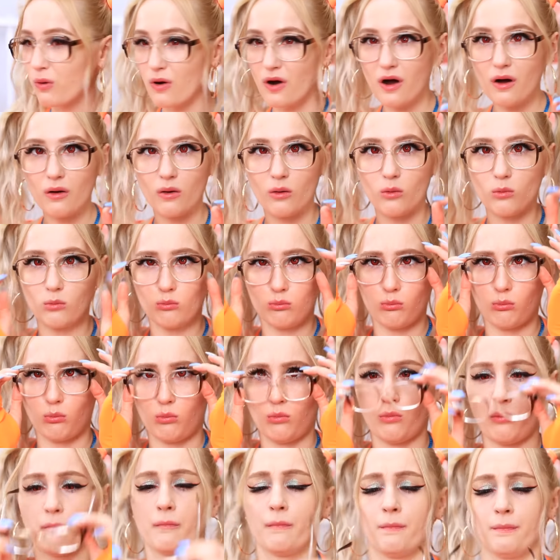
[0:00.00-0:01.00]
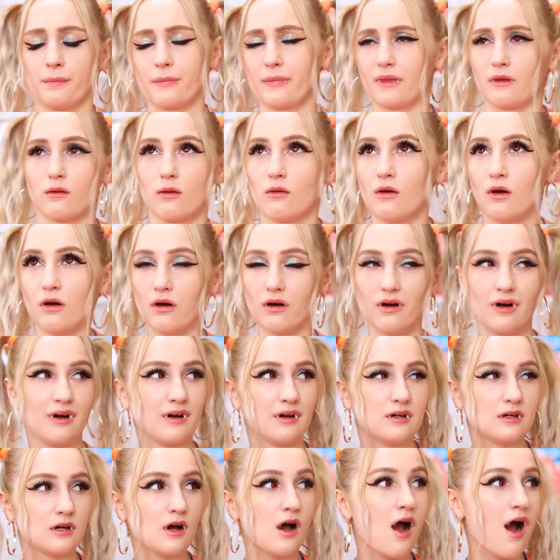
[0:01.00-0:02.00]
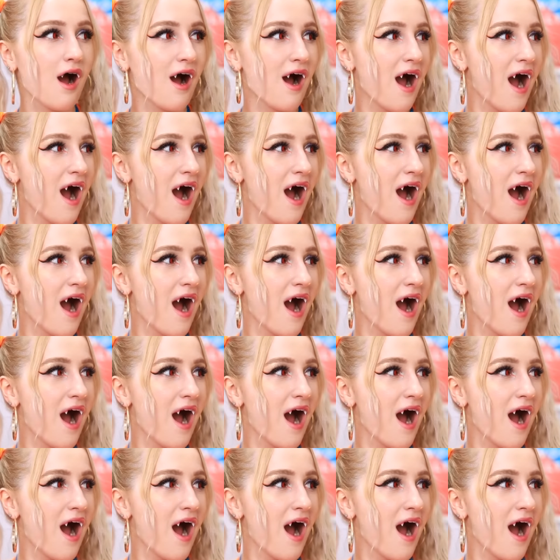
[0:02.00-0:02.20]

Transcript: just became a vampire.